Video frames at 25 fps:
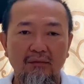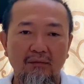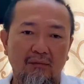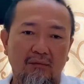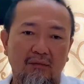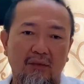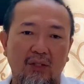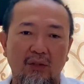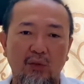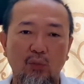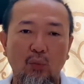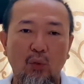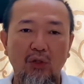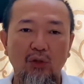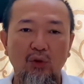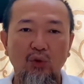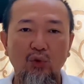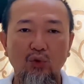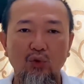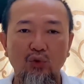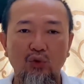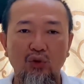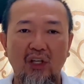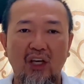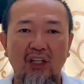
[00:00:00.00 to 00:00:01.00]
it went through
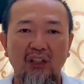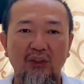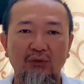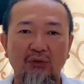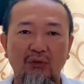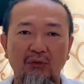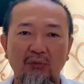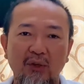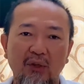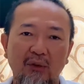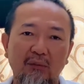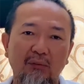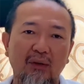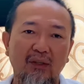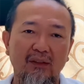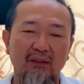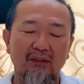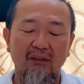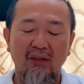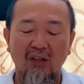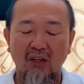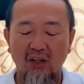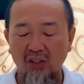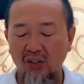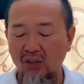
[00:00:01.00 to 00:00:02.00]
the size for me. But
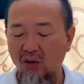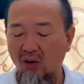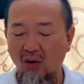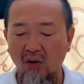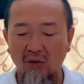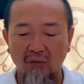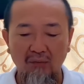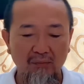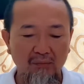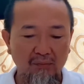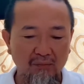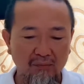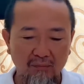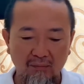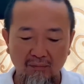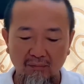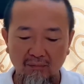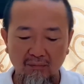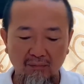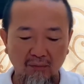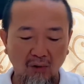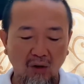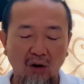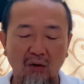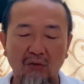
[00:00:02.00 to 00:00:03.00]
you know,
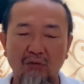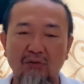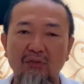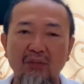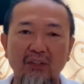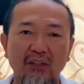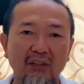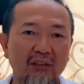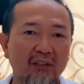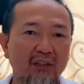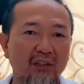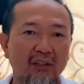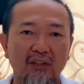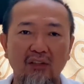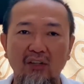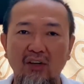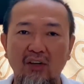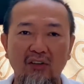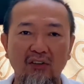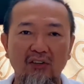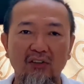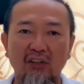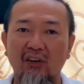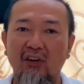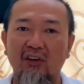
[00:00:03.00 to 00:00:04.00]
all feet
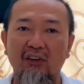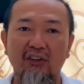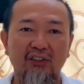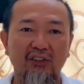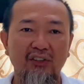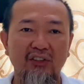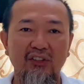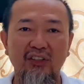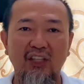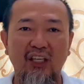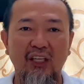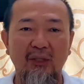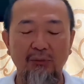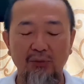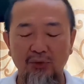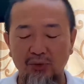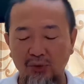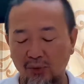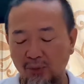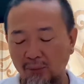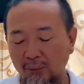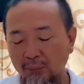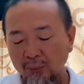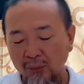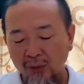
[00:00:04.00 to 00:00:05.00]
they aren't the same.
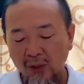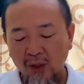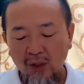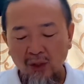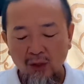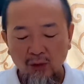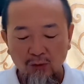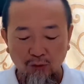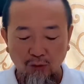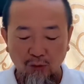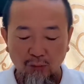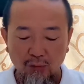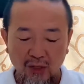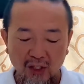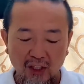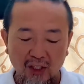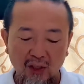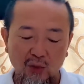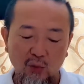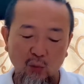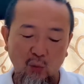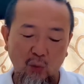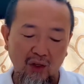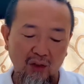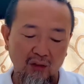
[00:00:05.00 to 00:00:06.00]
So for me,
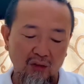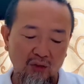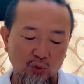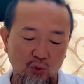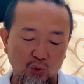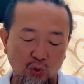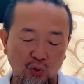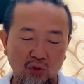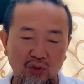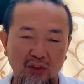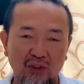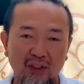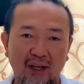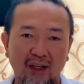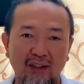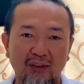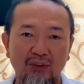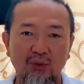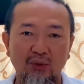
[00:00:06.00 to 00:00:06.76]
it went true to size.